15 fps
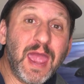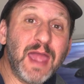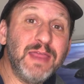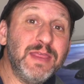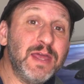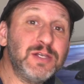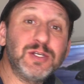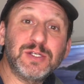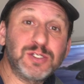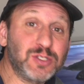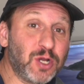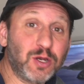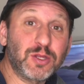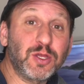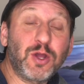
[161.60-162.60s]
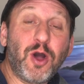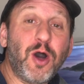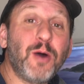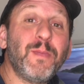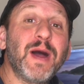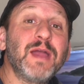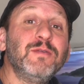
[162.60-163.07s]
and then just started the
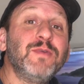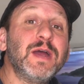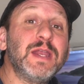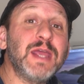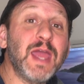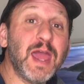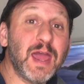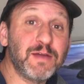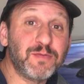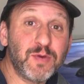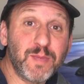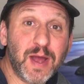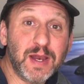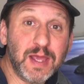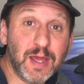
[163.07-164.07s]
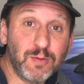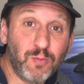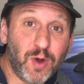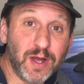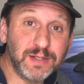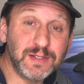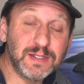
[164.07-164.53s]
call by inviting everybody at
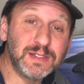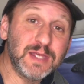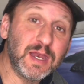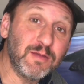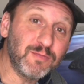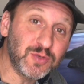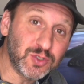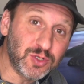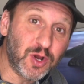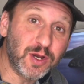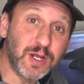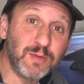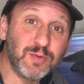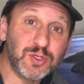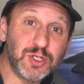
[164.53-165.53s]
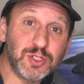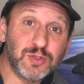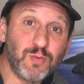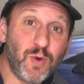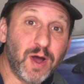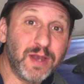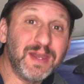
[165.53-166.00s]
once instead of starting with
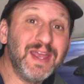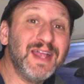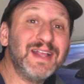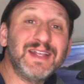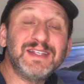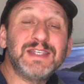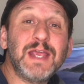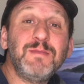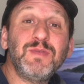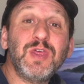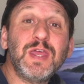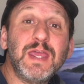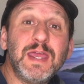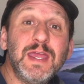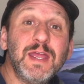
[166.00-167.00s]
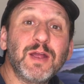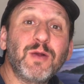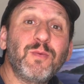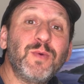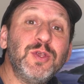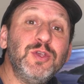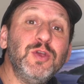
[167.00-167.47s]
just one. The same thing
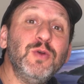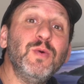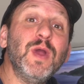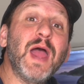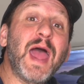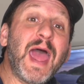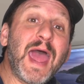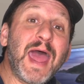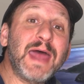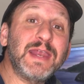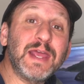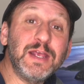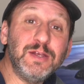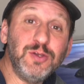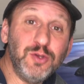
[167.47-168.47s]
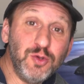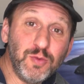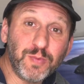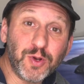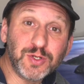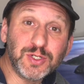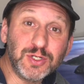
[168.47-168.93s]
here. When you add a
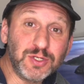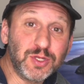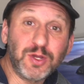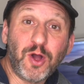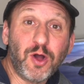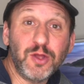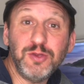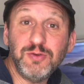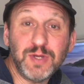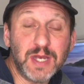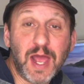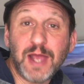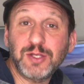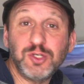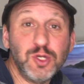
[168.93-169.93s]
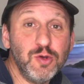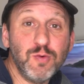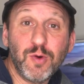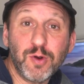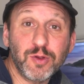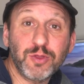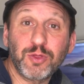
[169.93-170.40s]
new person to the call, you could add
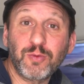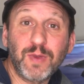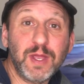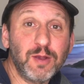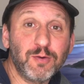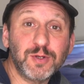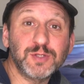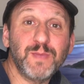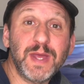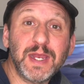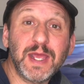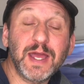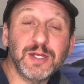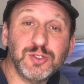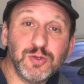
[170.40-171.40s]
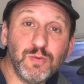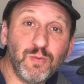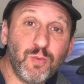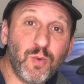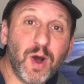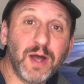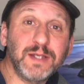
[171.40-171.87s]
two or three or as many as you
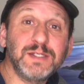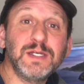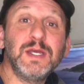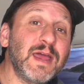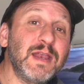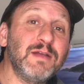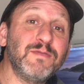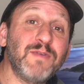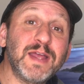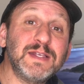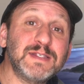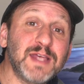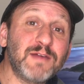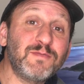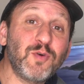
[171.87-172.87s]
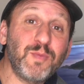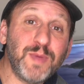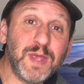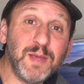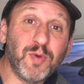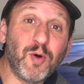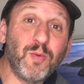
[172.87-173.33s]
want and invite several
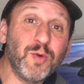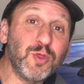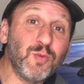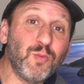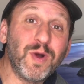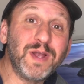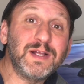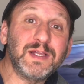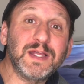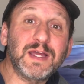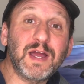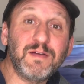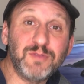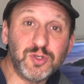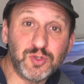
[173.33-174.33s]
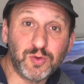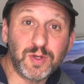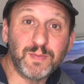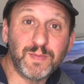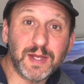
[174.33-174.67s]
people with one click of the join